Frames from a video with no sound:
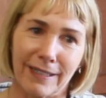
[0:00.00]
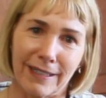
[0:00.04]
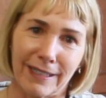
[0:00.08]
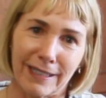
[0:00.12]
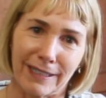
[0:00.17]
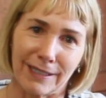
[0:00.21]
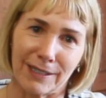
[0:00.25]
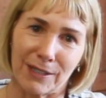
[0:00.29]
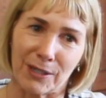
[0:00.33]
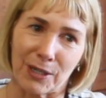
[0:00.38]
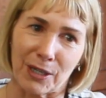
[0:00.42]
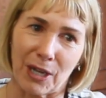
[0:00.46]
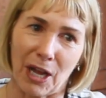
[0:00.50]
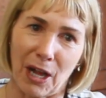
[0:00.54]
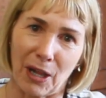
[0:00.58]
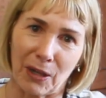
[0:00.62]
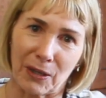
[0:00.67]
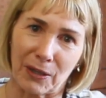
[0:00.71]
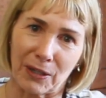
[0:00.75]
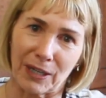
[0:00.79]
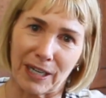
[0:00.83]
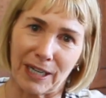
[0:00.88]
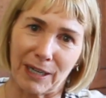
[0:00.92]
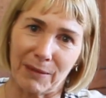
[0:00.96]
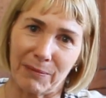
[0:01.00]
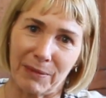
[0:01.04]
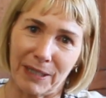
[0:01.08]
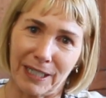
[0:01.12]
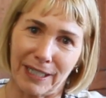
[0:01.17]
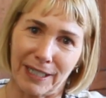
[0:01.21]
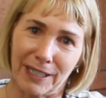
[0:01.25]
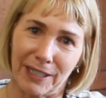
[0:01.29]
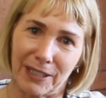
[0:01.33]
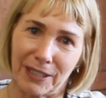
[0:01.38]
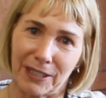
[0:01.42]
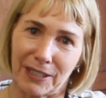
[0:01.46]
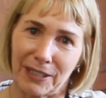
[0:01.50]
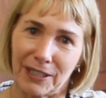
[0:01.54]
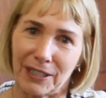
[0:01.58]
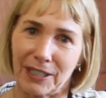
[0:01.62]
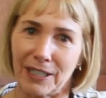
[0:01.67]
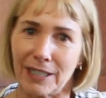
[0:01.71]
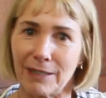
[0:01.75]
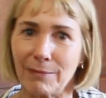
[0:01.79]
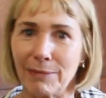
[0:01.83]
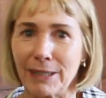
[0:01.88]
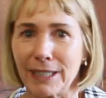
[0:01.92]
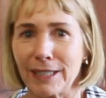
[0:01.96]
Is the color going to be
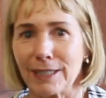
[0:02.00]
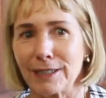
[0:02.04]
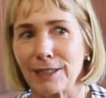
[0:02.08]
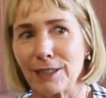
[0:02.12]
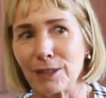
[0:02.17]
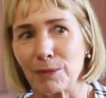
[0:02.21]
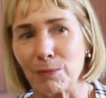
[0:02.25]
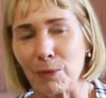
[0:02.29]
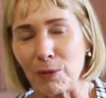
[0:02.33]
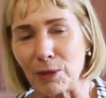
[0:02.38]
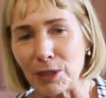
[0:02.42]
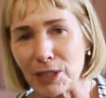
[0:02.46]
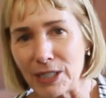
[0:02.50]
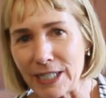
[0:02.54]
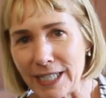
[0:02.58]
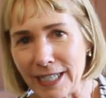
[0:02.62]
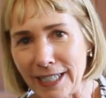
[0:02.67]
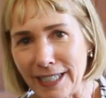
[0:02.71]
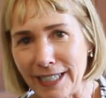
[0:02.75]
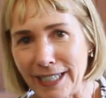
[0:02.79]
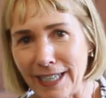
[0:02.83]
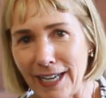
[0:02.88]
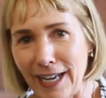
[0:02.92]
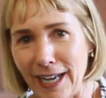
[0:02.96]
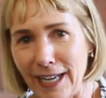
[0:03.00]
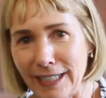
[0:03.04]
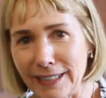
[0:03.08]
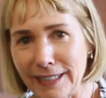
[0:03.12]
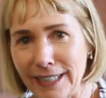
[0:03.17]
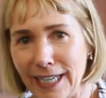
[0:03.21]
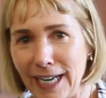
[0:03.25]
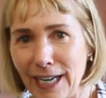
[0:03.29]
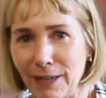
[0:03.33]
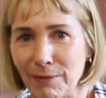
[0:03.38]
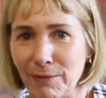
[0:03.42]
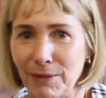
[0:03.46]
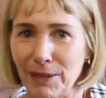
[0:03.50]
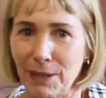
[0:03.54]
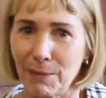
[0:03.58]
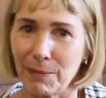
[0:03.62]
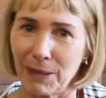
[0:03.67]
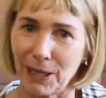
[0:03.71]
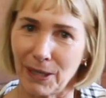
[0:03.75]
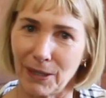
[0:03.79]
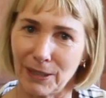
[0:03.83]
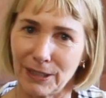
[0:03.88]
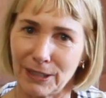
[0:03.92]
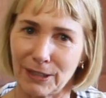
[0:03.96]
good because there's more skin contact when the
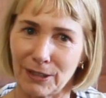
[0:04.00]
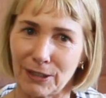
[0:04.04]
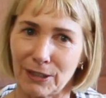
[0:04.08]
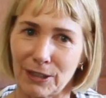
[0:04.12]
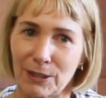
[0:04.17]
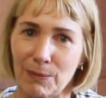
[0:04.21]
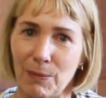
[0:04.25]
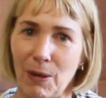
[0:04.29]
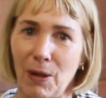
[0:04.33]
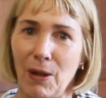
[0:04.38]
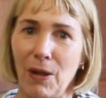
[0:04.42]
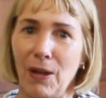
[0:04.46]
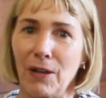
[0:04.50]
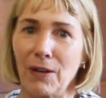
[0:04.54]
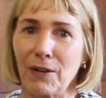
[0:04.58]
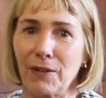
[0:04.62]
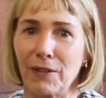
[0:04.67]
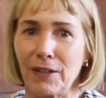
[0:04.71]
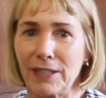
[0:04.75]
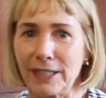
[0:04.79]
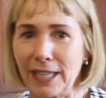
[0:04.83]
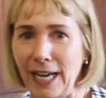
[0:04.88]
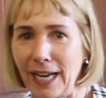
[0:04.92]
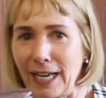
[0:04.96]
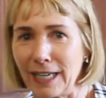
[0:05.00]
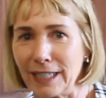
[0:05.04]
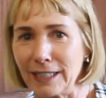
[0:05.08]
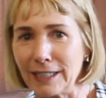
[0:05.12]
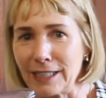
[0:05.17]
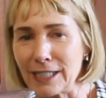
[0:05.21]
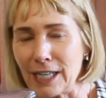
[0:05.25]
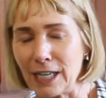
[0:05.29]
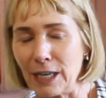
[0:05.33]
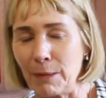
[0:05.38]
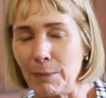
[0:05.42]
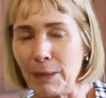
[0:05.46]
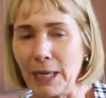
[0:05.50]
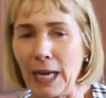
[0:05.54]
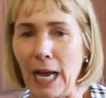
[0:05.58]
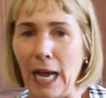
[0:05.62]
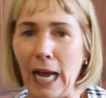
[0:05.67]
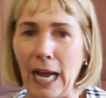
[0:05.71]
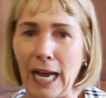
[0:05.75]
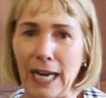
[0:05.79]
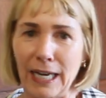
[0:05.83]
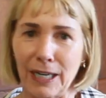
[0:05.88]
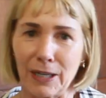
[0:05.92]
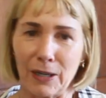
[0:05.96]
berries are small, or the tannin's going to be
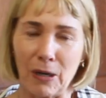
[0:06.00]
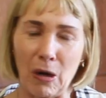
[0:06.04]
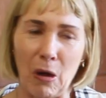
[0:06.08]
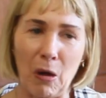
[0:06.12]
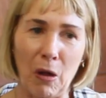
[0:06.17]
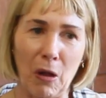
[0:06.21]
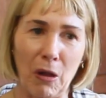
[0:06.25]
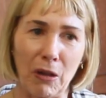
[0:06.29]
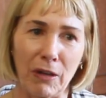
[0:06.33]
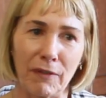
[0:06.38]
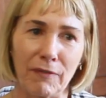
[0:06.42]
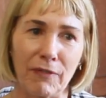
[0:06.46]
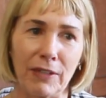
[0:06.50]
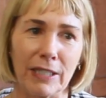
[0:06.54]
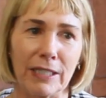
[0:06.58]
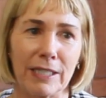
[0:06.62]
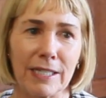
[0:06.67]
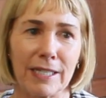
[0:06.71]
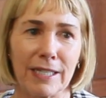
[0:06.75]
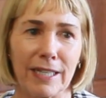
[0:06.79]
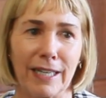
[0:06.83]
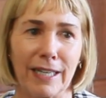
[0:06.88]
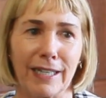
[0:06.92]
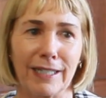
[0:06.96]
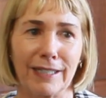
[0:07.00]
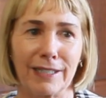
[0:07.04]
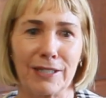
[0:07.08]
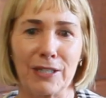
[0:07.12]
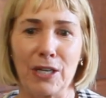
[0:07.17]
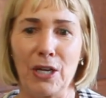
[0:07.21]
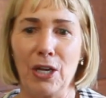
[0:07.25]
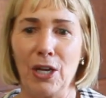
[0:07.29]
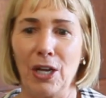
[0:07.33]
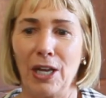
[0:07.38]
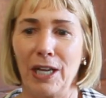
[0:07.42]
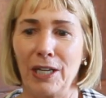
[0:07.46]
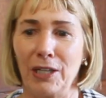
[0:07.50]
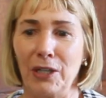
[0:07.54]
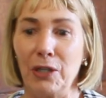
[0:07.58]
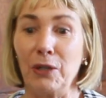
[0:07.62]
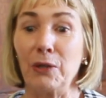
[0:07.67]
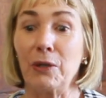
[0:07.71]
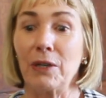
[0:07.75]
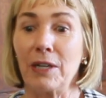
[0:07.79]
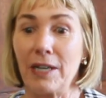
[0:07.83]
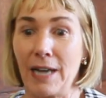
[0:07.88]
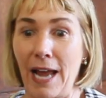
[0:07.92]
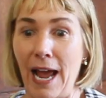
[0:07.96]
higher? All of these things you
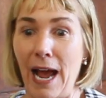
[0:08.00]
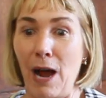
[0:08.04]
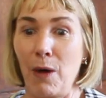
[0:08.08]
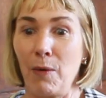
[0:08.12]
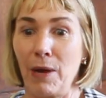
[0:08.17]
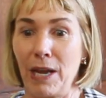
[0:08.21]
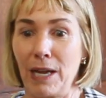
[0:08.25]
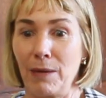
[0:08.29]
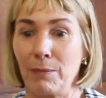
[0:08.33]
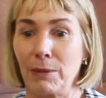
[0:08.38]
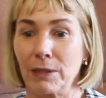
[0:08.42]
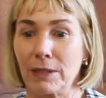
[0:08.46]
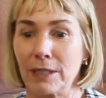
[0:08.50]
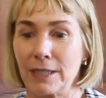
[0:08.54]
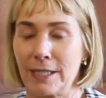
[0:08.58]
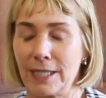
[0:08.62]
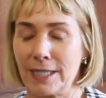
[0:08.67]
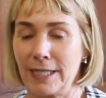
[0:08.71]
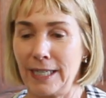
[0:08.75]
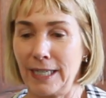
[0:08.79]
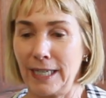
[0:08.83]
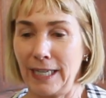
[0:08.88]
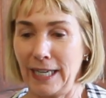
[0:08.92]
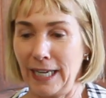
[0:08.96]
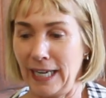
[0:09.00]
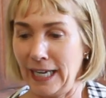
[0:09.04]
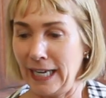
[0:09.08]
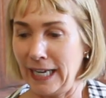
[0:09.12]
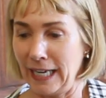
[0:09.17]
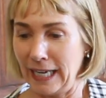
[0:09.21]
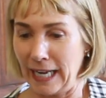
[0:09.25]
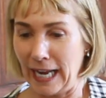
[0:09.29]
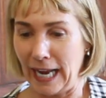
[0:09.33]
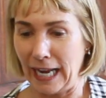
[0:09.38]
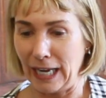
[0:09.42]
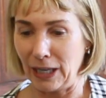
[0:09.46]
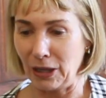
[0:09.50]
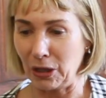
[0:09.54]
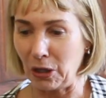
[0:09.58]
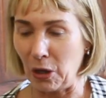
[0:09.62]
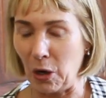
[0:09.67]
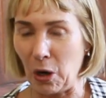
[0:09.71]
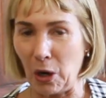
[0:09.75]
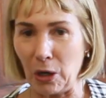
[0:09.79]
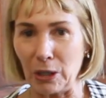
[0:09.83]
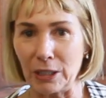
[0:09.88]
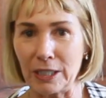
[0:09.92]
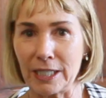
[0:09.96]
are now able to see in a
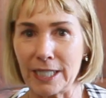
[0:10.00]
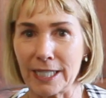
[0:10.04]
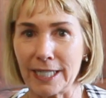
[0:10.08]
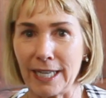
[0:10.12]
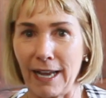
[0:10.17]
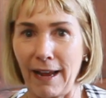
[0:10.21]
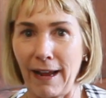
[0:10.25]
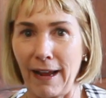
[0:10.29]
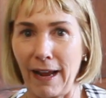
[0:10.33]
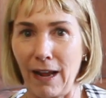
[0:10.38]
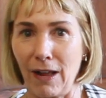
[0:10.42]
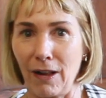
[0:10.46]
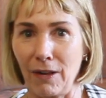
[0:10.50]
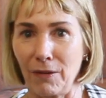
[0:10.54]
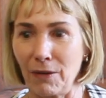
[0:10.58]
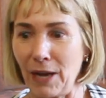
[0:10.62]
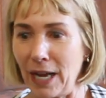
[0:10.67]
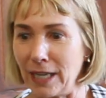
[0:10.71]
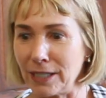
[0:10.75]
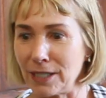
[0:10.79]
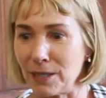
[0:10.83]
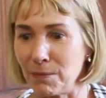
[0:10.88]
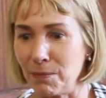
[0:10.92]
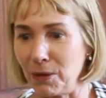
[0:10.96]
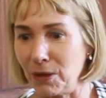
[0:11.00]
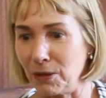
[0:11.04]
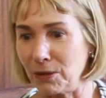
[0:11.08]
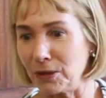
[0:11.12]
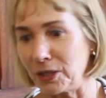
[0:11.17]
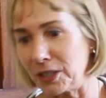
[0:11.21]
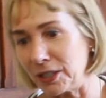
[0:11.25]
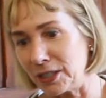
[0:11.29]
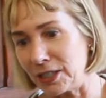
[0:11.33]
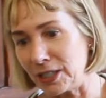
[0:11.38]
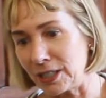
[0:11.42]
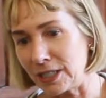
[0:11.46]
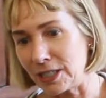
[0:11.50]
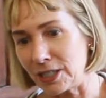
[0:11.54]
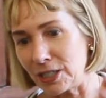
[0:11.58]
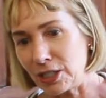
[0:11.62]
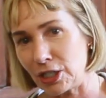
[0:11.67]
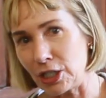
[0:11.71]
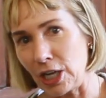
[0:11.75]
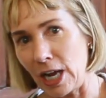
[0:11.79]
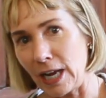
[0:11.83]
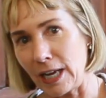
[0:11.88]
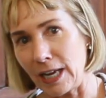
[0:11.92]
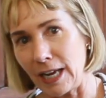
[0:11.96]
large scale, as opposed to just
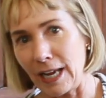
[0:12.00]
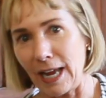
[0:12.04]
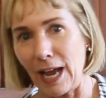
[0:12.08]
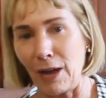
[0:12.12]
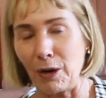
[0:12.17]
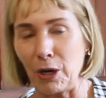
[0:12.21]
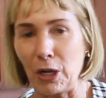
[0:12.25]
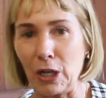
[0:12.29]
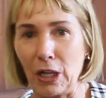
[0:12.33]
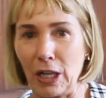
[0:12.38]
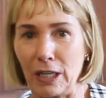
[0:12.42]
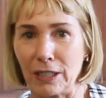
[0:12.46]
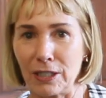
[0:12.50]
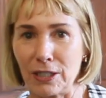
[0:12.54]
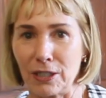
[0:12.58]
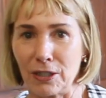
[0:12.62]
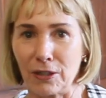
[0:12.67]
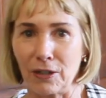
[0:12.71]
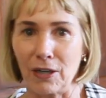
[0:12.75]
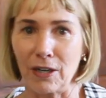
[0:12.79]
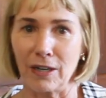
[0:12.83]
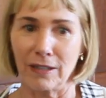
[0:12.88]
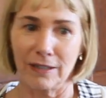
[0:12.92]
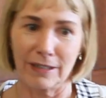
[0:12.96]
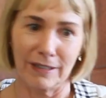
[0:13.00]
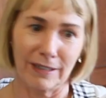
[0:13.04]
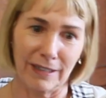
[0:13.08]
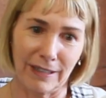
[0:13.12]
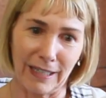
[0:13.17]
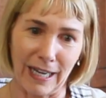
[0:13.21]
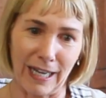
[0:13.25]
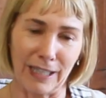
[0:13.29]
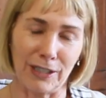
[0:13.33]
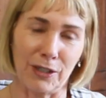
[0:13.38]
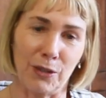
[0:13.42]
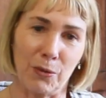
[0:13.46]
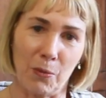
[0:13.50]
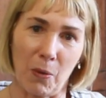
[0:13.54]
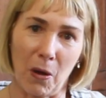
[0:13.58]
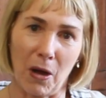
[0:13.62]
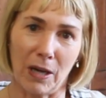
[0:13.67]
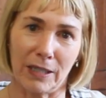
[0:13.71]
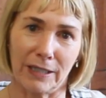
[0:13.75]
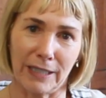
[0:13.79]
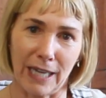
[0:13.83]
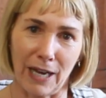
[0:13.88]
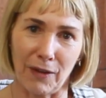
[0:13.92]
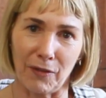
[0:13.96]
checking out a cluster as you
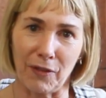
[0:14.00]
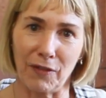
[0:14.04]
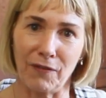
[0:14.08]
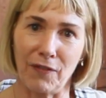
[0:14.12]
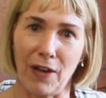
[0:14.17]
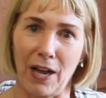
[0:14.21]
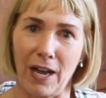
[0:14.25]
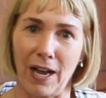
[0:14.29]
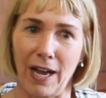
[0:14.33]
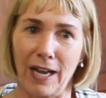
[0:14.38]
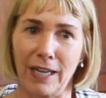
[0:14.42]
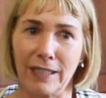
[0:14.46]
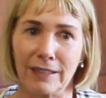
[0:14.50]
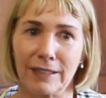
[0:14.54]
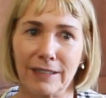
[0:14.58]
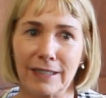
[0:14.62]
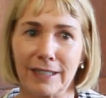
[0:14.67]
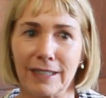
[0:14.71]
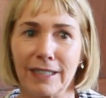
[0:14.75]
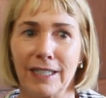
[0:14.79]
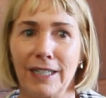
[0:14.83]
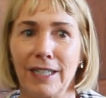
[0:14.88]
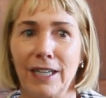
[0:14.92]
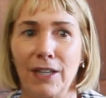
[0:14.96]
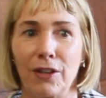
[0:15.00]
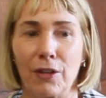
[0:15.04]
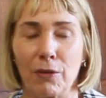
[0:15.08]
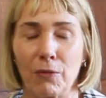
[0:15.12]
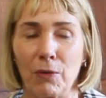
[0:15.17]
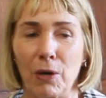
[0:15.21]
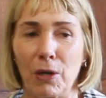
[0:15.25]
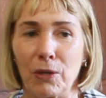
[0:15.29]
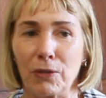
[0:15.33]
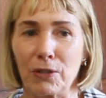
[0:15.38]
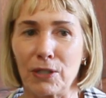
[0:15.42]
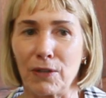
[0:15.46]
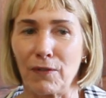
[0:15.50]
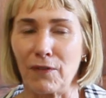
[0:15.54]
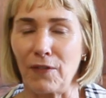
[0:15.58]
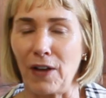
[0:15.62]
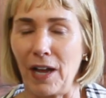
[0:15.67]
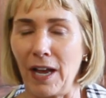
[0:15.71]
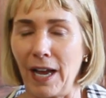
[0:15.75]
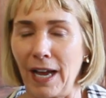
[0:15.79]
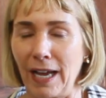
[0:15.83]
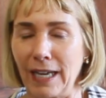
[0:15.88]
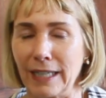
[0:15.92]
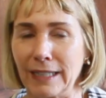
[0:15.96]
walk down the vines, the rows of
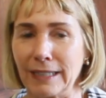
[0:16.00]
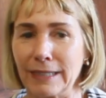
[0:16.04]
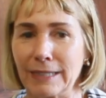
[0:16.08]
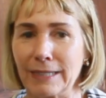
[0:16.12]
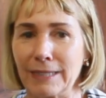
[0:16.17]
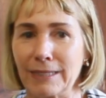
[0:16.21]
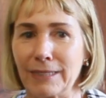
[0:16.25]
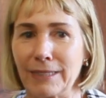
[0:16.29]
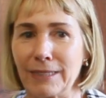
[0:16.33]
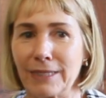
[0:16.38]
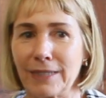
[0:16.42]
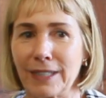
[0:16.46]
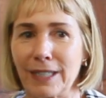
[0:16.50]
vines.